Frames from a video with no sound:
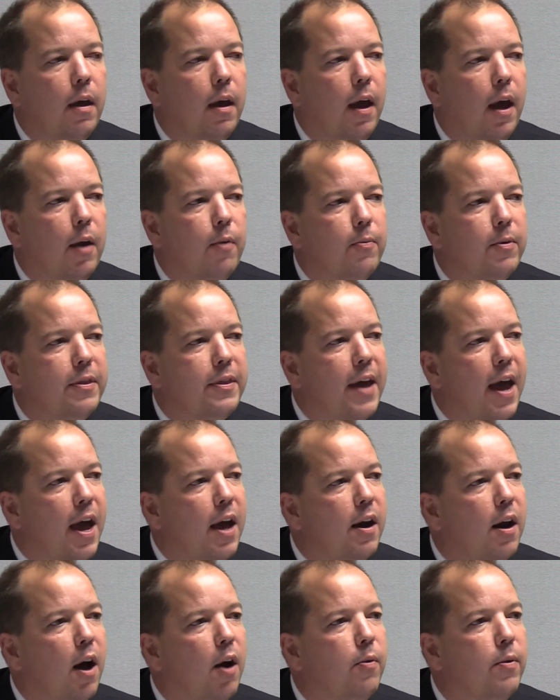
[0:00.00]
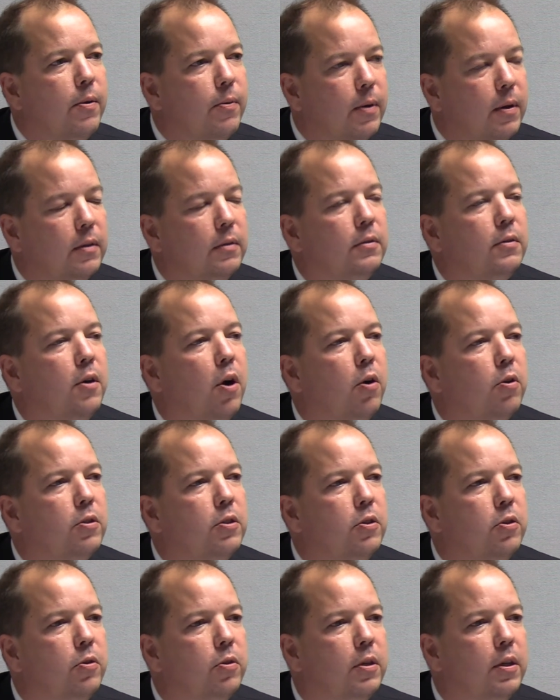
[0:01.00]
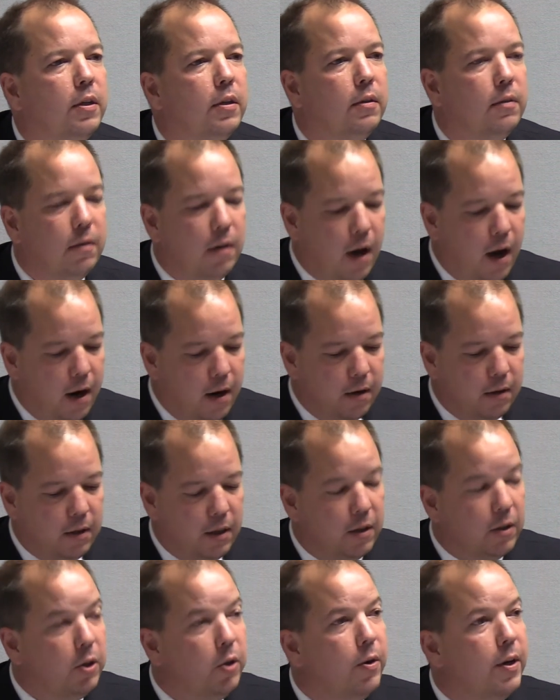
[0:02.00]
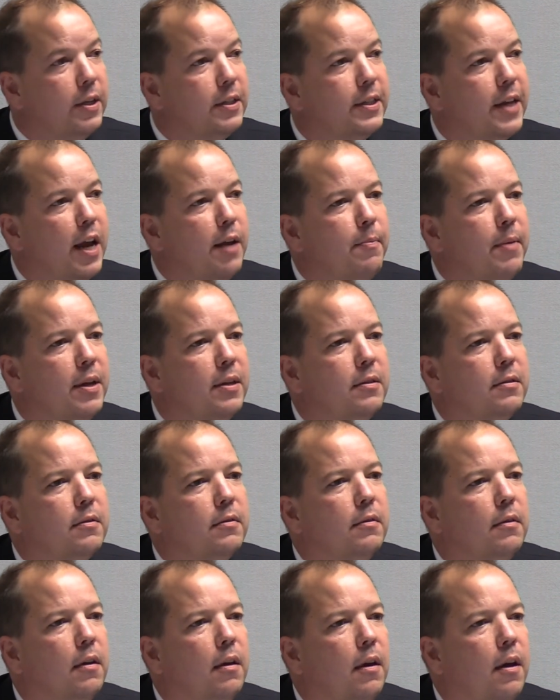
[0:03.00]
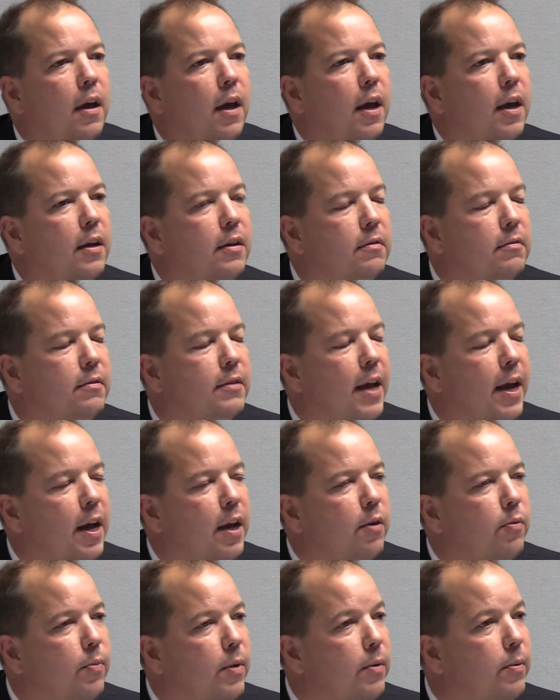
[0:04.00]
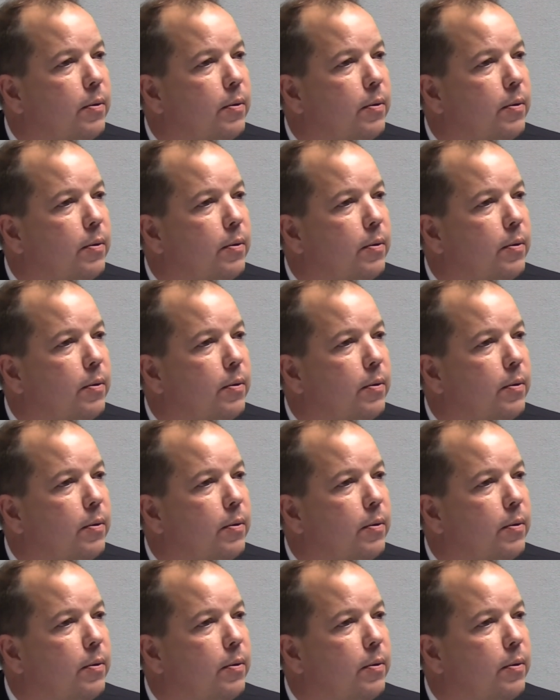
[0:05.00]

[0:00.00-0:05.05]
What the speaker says: And with that, we will go to our concluding statements. And Dan, we